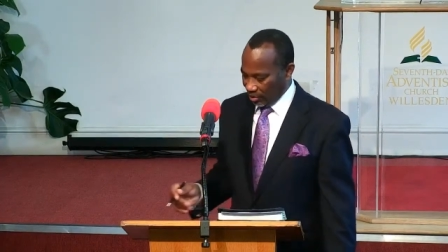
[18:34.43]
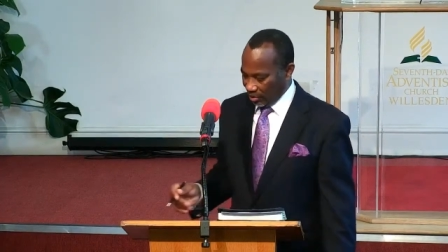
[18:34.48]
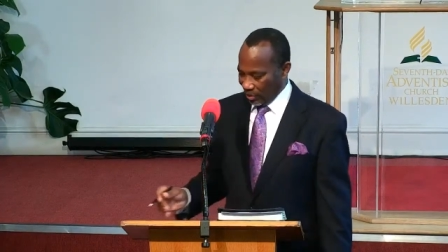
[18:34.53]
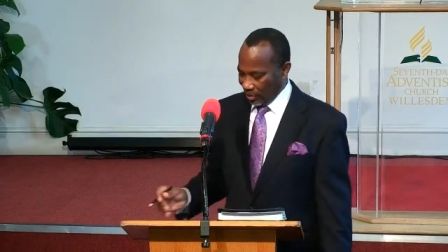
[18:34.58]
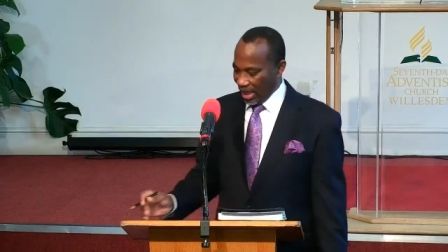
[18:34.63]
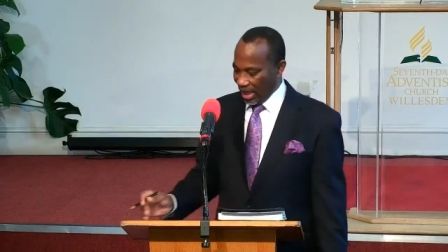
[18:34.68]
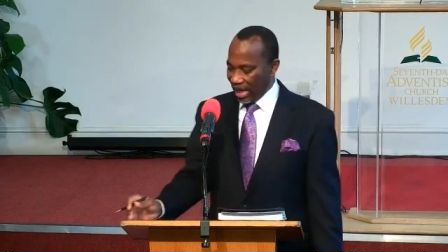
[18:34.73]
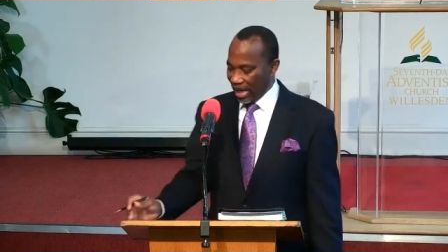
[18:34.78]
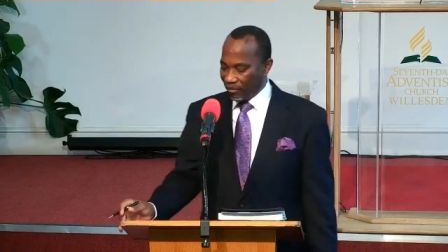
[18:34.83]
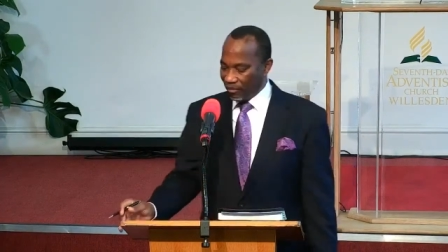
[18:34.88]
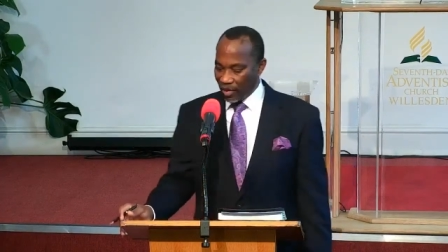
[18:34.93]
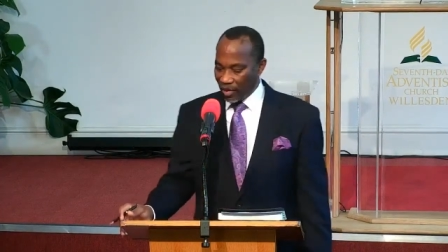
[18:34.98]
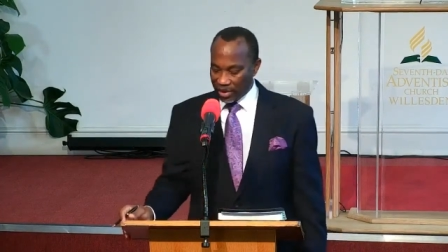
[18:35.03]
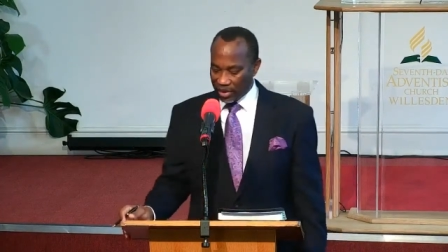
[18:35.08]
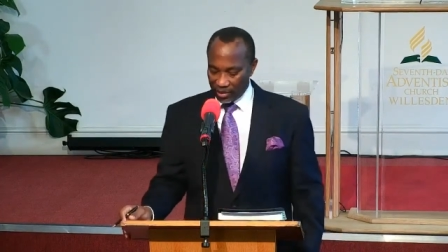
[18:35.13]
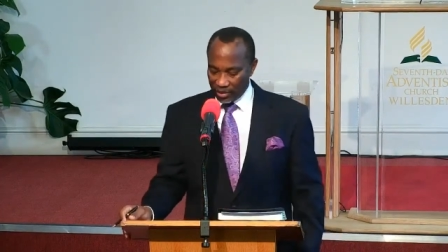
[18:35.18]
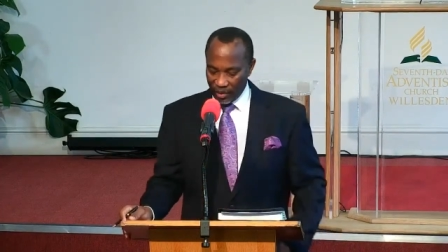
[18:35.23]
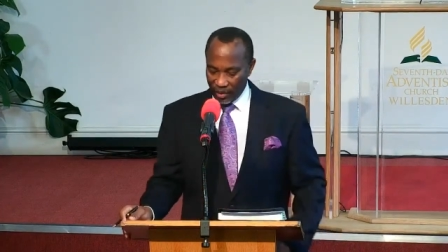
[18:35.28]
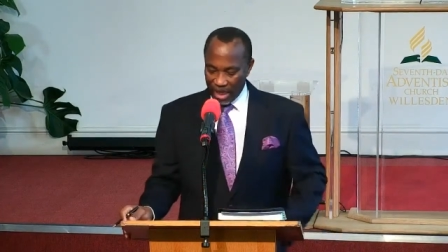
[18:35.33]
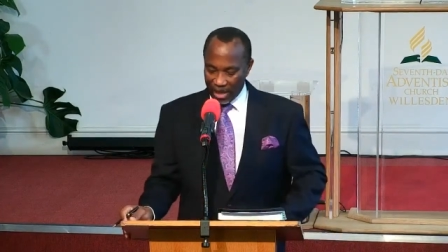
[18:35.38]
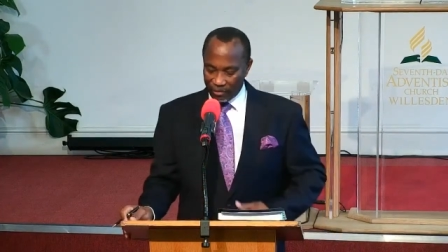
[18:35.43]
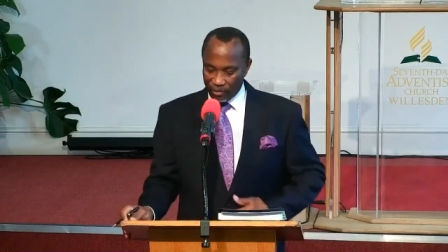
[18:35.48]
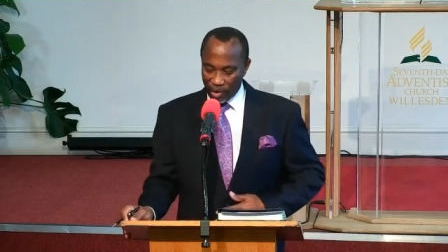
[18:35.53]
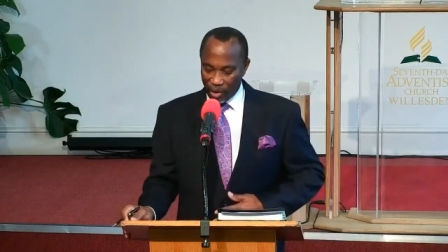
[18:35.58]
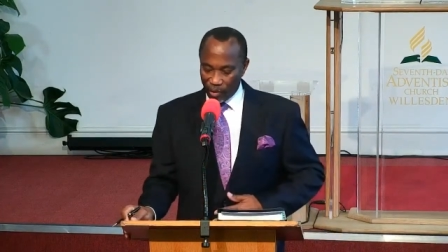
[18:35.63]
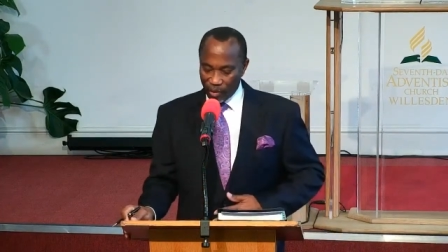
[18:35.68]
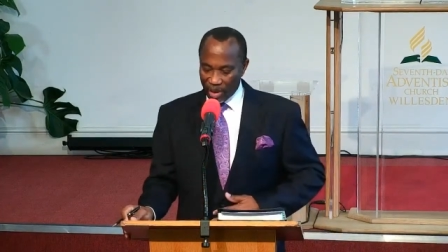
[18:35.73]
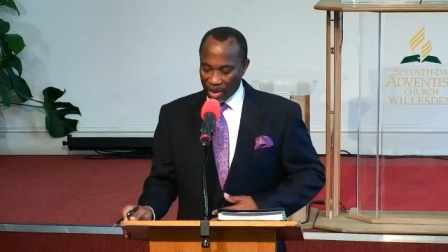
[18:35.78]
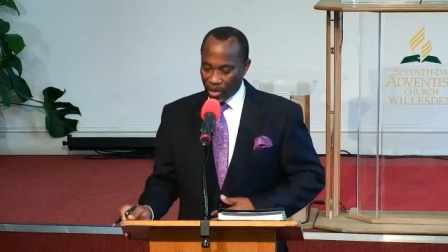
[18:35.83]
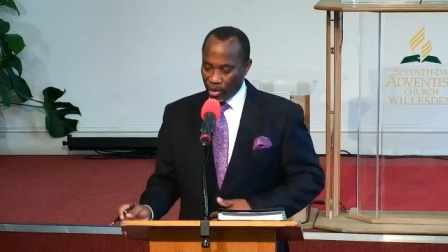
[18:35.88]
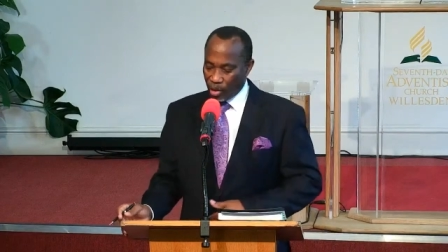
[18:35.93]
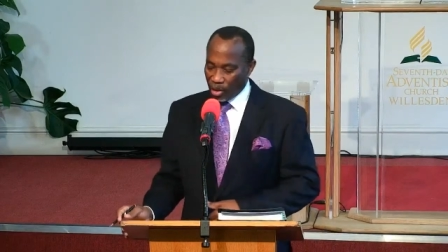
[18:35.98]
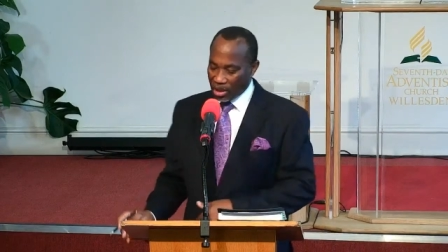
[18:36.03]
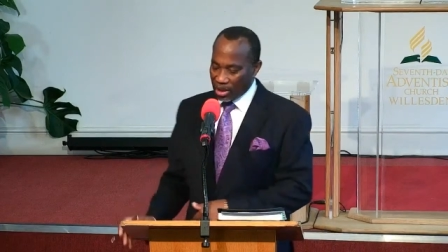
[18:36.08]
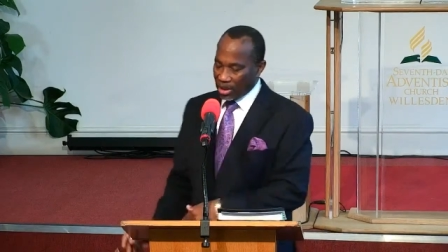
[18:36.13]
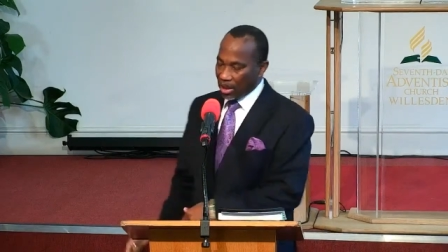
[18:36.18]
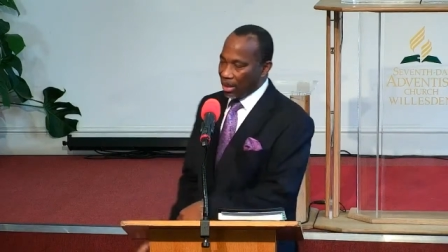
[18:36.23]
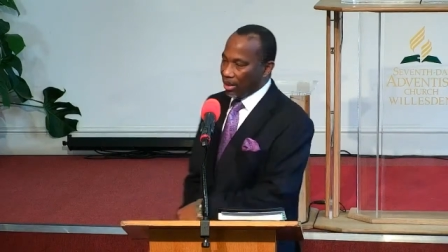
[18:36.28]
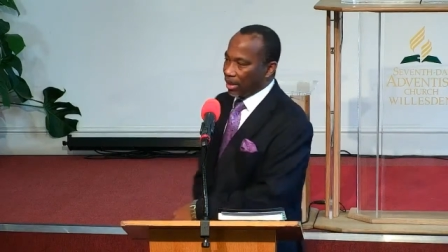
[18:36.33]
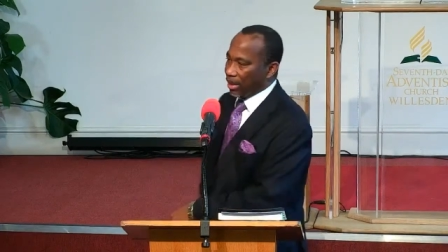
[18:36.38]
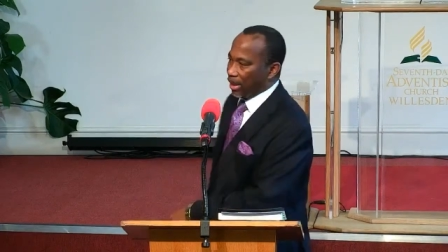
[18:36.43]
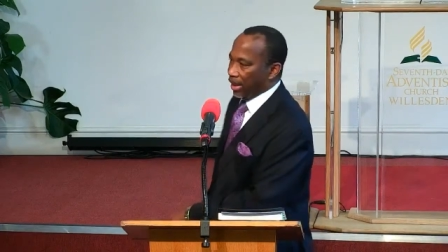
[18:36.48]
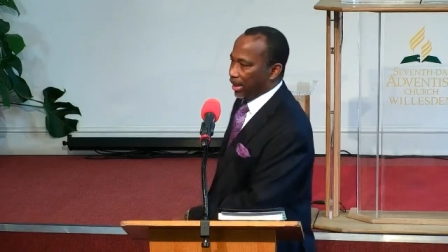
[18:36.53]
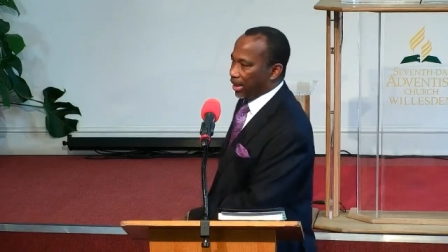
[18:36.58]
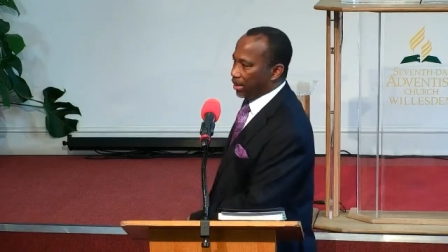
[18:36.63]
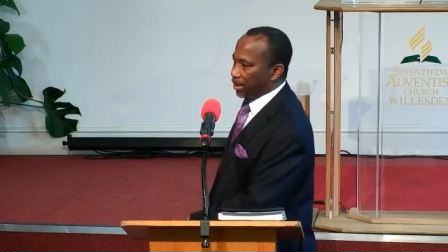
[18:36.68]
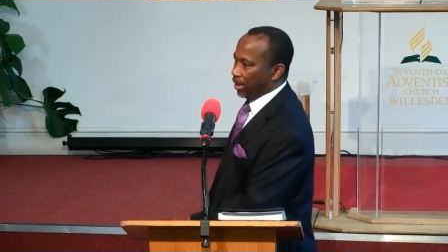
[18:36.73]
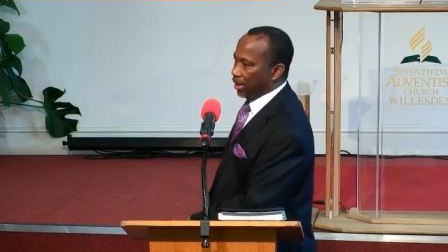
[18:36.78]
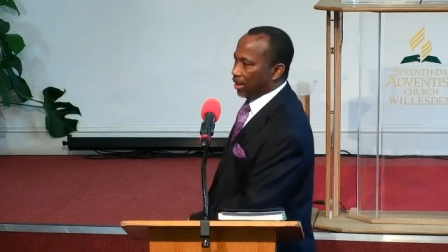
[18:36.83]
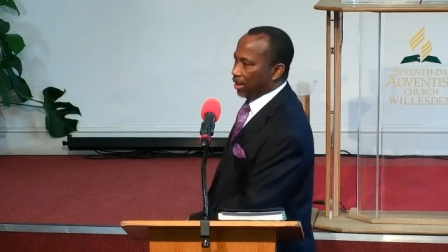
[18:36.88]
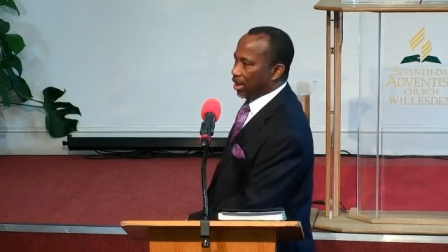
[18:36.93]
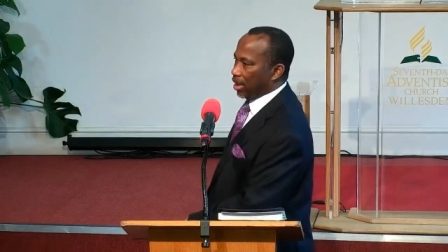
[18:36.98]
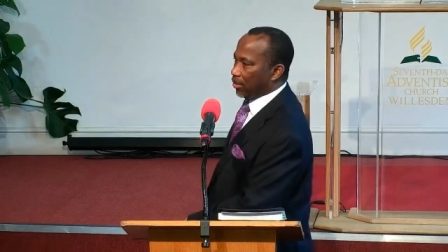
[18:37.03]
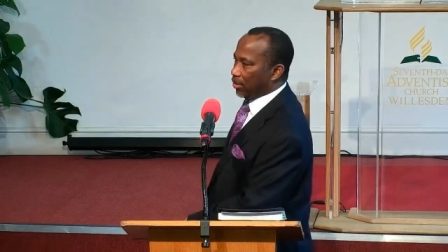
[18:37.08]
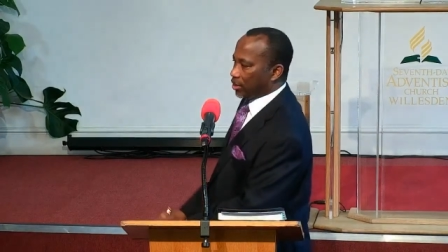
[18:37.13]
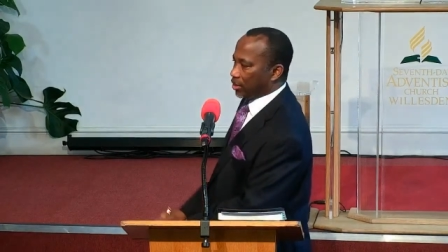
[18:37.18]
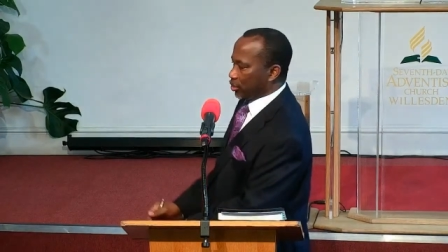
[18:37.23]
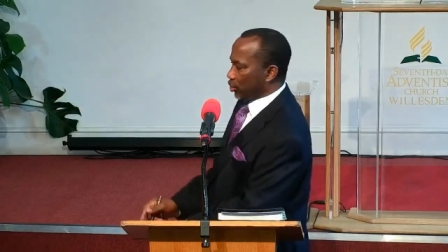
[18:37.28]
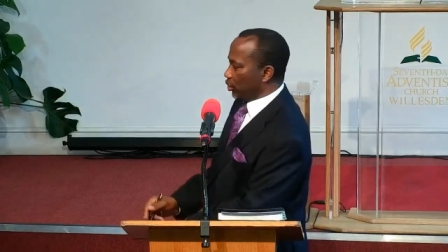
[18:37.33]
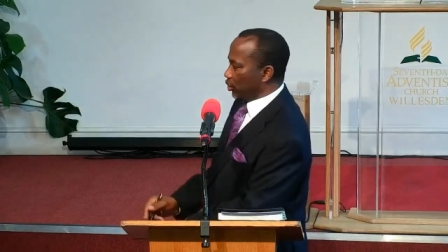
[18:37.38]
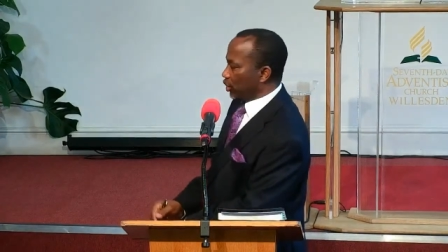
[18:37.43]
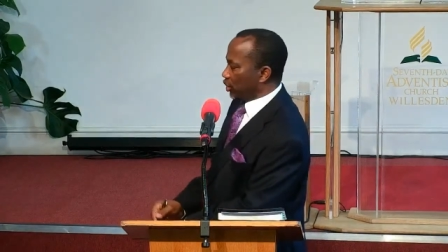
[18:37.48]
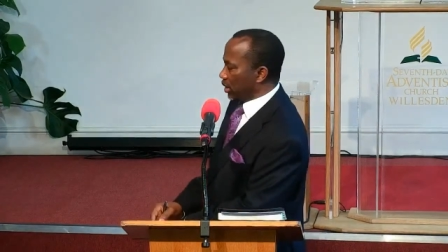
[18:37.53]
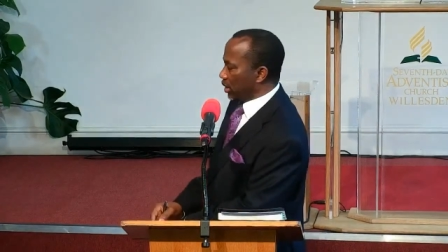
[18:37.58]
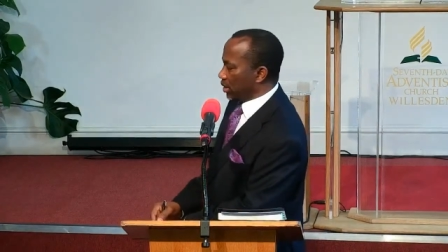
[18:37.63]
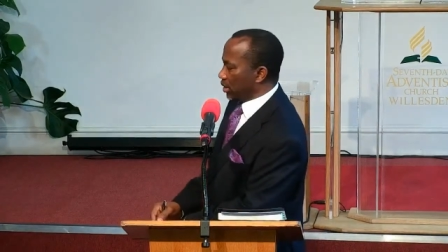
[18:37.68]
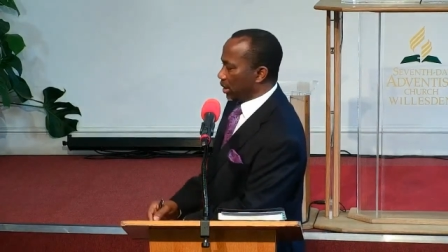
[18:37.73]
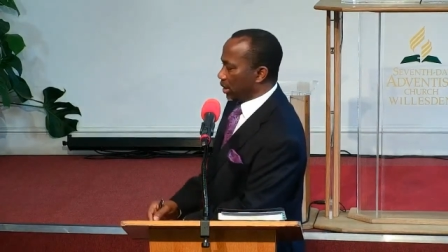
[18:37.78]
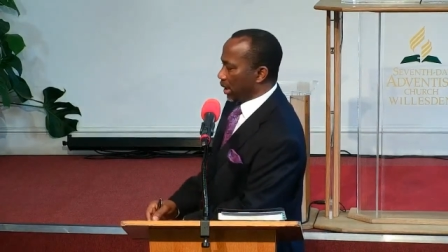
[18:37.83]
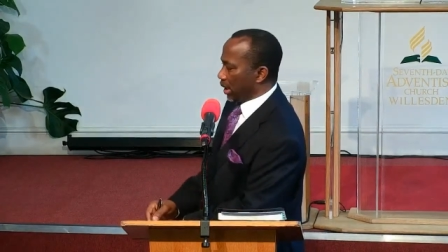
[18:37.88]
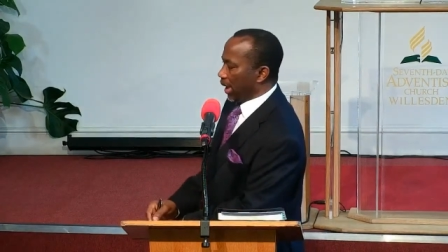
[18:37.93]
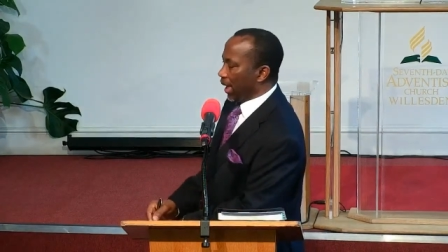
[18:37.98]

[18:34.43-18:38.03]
we have what we call in our churches